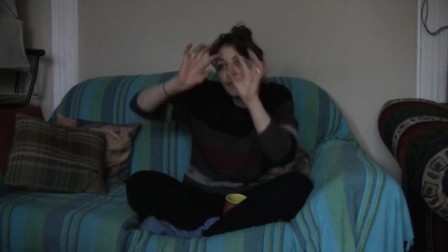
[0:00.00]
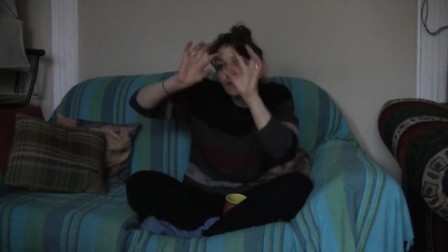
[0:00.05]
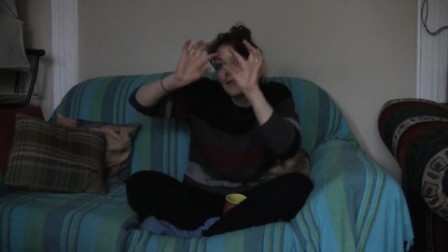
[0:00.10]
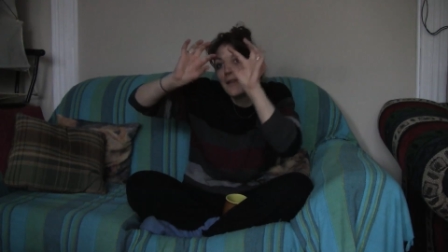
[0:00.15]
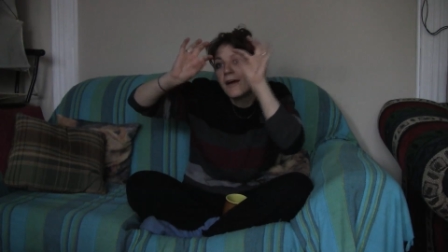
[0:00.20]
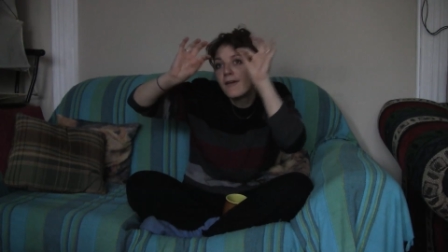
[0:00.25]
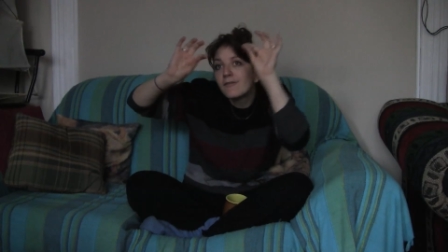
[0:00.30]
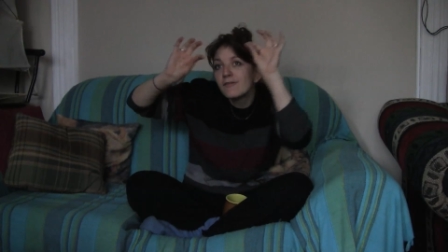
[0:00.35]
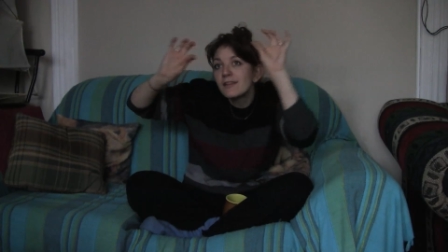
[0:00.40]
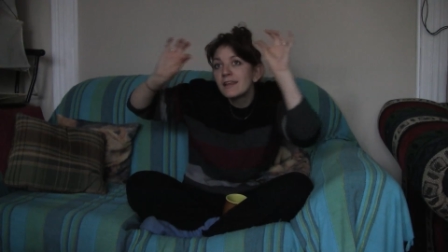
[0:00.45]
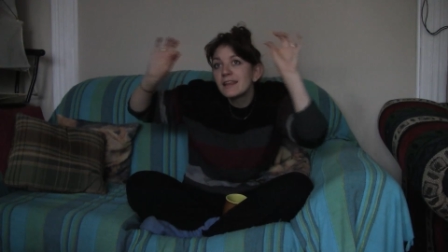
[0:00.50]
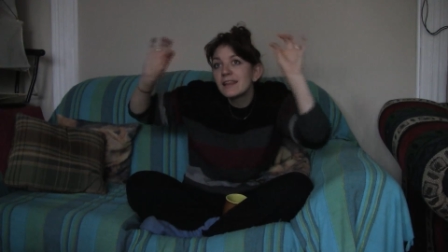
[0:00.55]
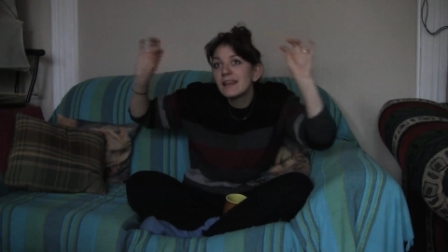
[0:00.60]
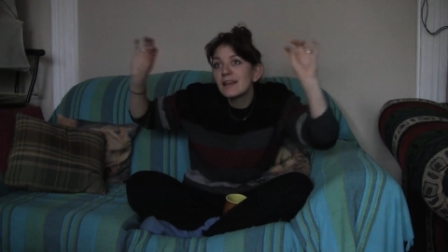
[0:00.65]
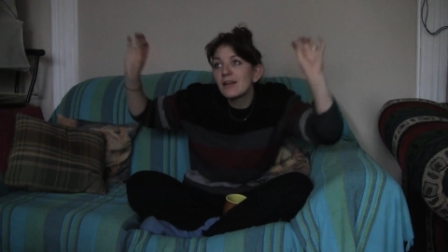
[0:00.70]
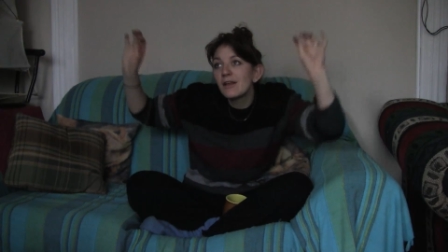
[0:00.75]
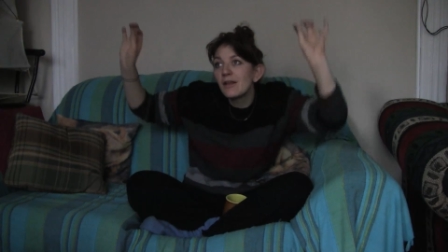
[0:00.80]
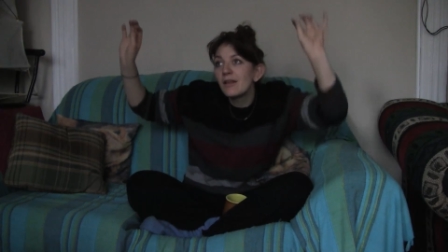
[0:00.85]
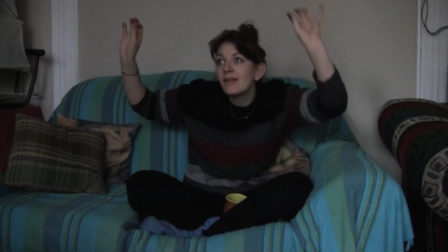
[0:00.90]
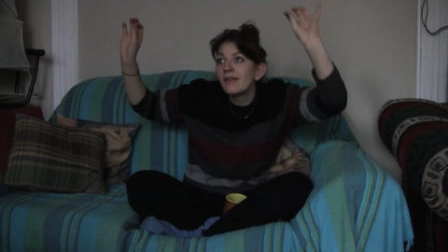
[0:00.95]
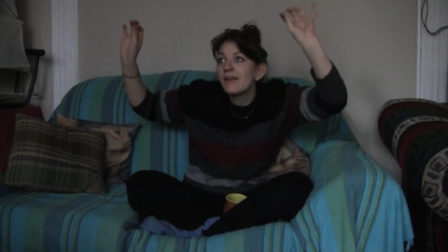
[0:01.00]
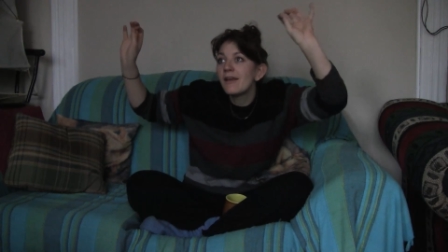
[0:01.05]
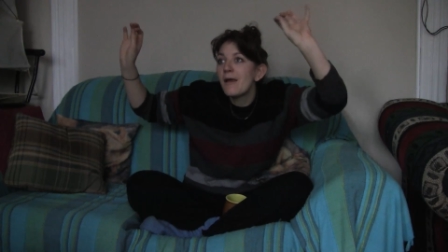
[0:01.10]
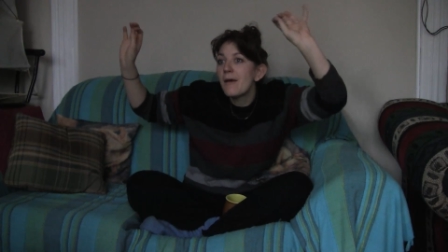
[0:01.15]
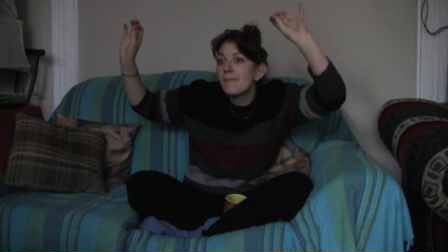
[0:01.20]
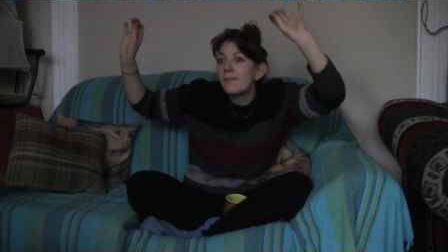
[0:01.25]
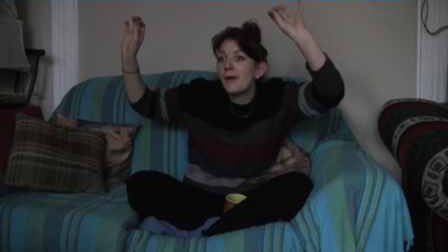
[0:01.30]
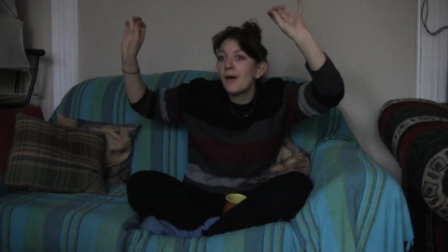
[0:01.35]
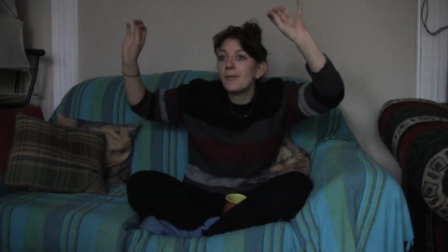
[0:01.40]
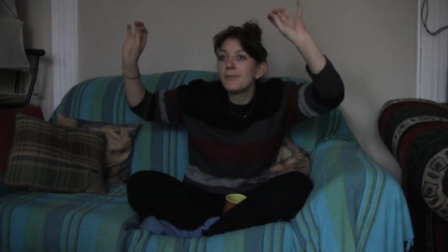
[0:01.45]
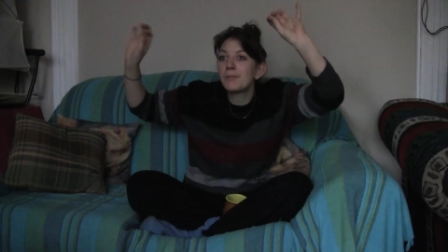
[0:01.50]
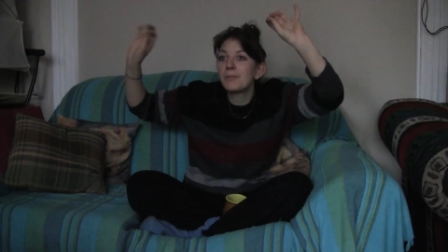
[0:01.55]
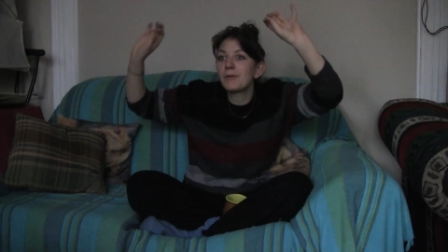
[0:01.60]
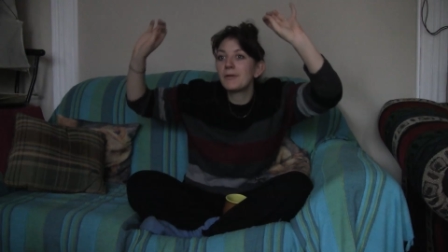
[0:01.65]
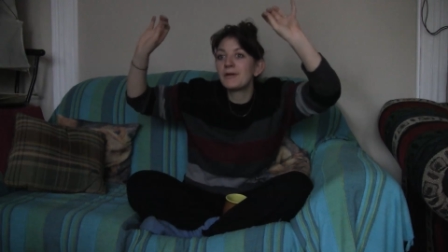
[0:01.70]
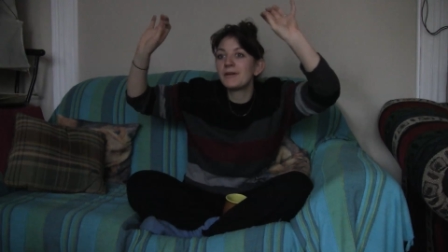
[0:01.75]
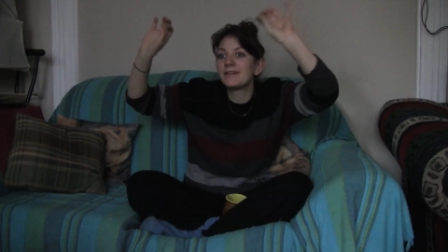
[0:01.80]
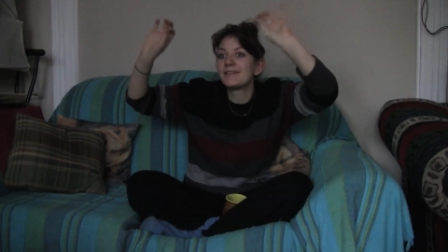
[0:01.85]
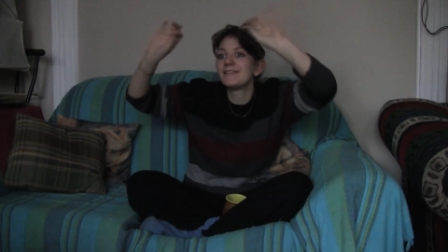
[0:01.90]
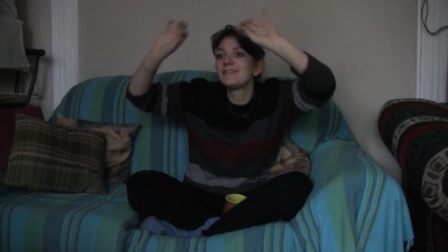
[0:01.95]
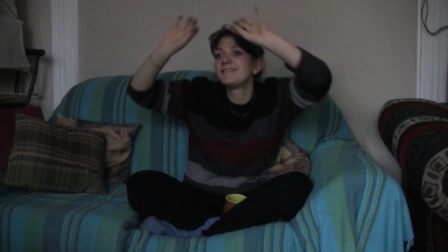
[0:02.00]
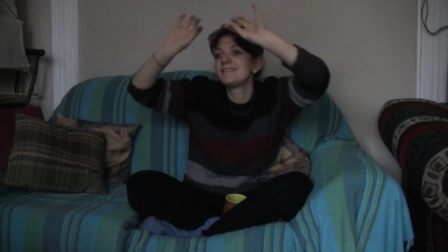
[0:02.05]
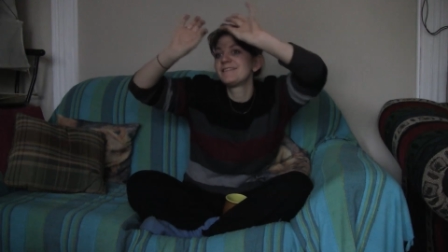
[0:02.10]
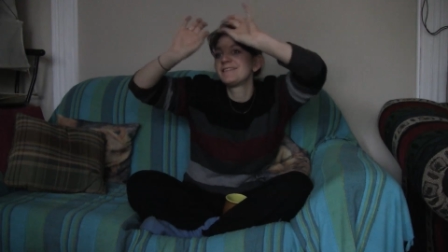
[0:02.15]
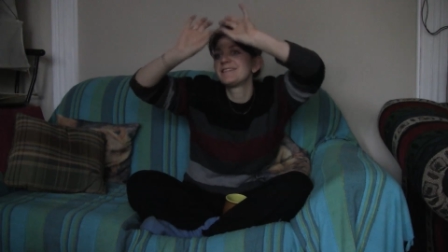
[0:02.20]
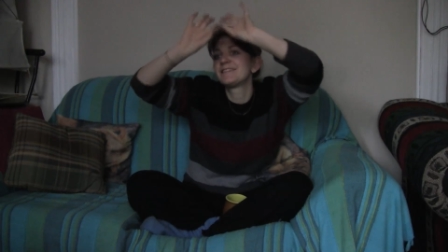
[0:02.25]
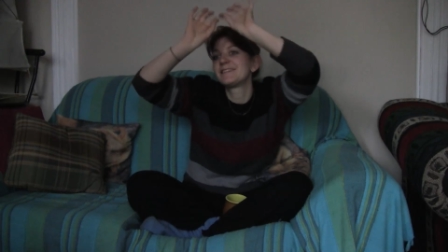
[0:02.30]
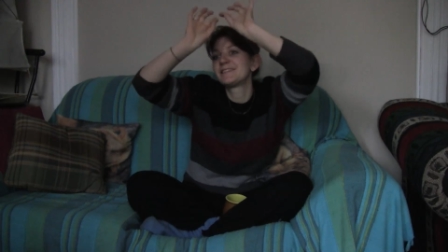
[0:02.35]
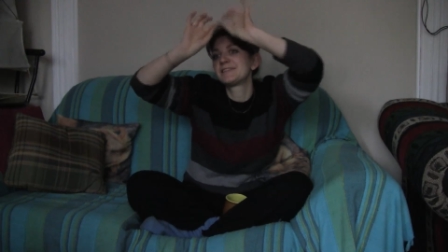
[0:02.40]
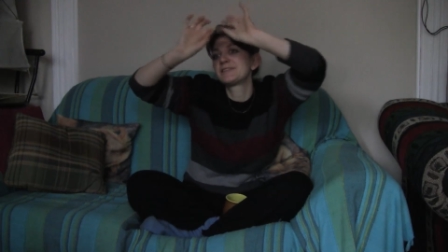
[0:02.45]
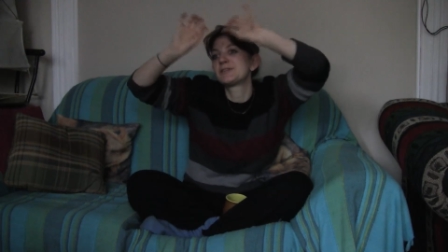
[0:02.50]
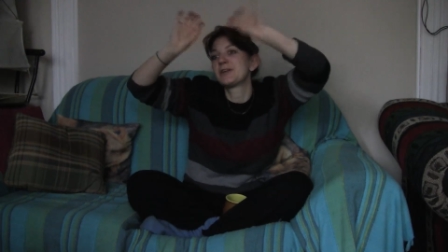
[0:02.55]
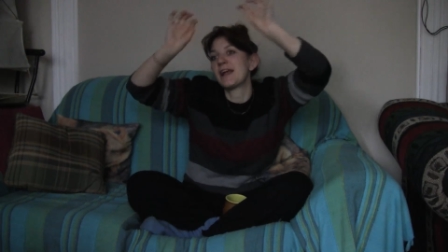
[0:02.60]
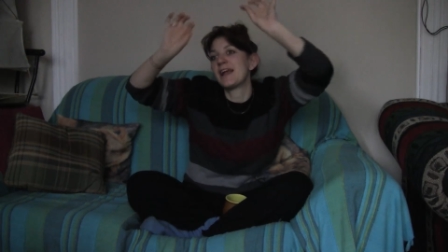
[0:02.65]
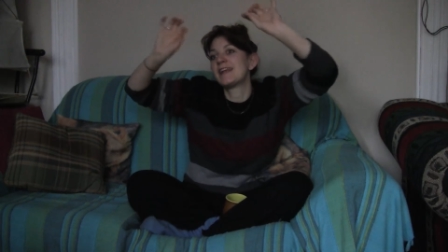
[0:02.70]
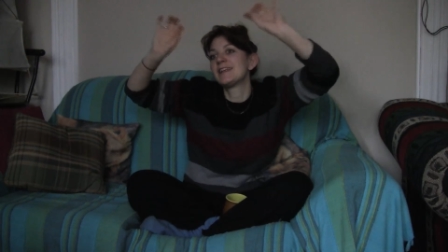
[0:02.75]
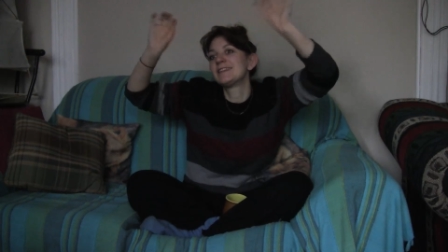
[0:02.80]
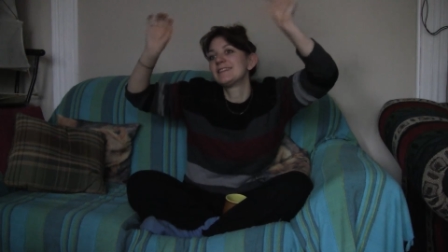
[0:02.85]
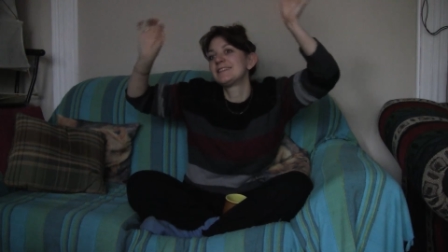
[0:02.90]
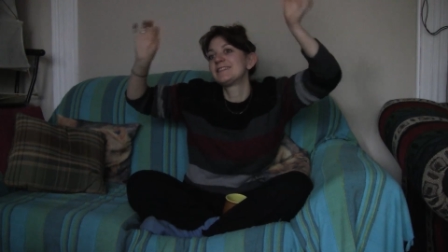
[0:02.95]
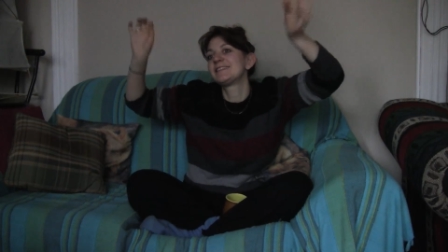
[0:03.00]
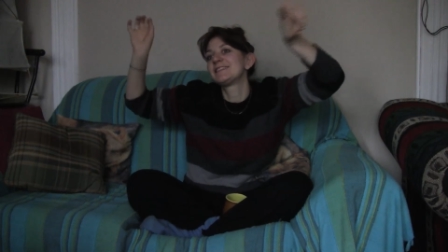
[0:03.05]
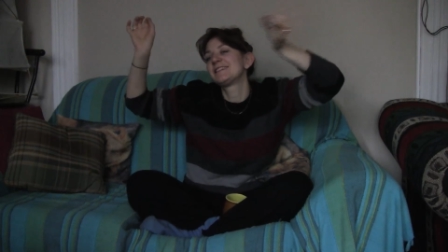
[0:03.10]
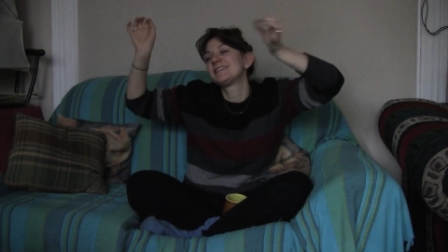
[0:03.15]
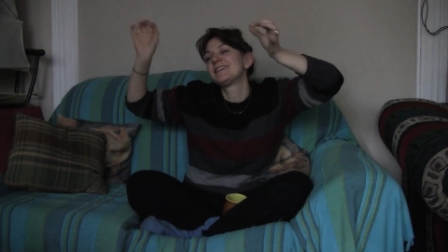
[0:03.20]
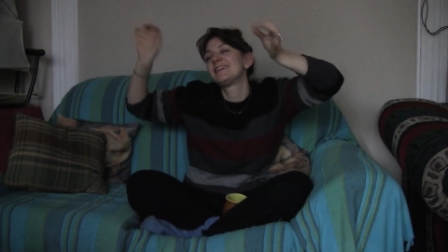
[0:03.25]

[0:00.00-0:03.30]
lovely little popcorn strands